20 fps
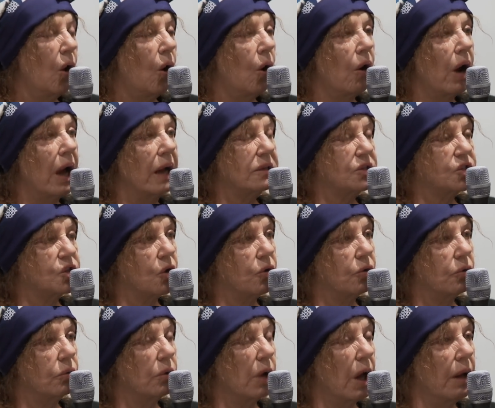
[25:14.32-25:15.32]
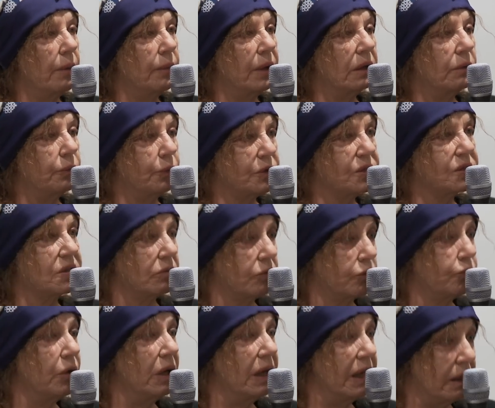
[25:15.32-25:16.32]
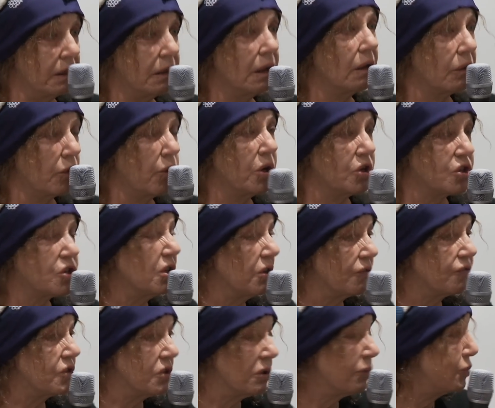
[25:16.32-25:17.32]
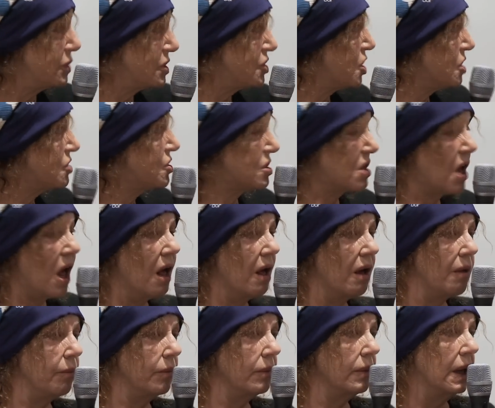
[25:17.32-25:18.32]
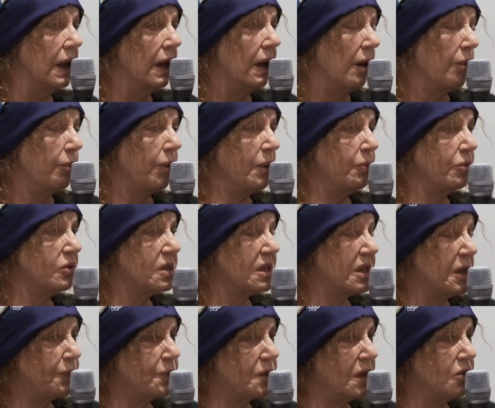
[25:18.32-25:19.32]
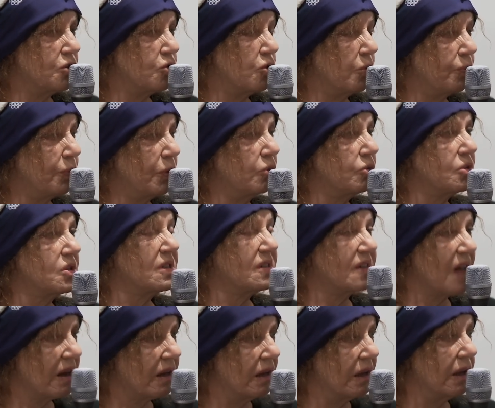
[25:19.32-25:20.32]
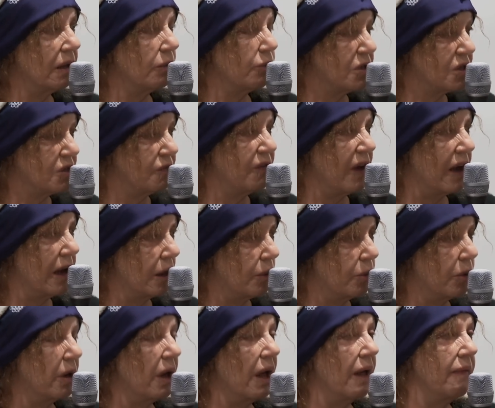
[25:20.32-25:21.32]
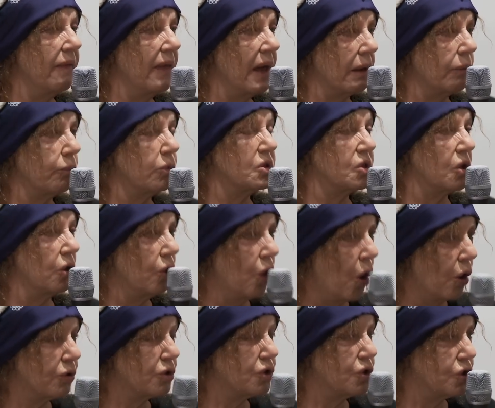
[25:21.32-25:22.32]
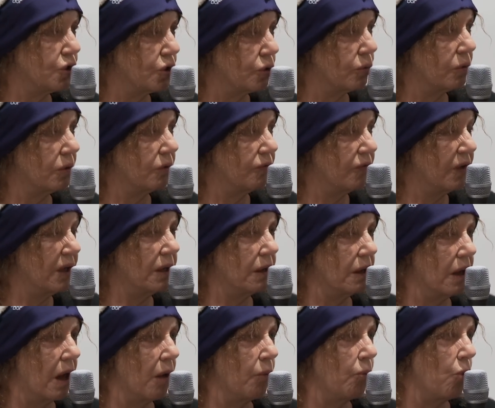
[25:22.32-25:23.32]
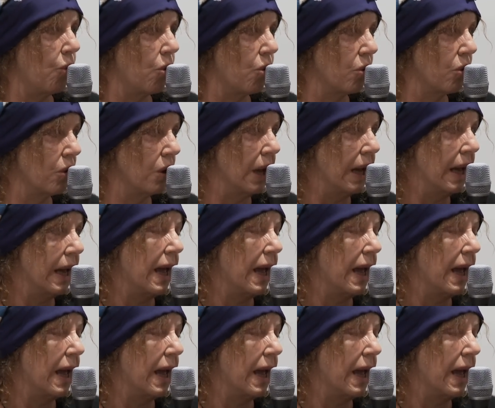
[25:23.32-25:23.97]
All right, so, I mean, it was really a question of, it was just time. People slipped into it because suddenly it was available, and that was a lot to do with the Vietnam War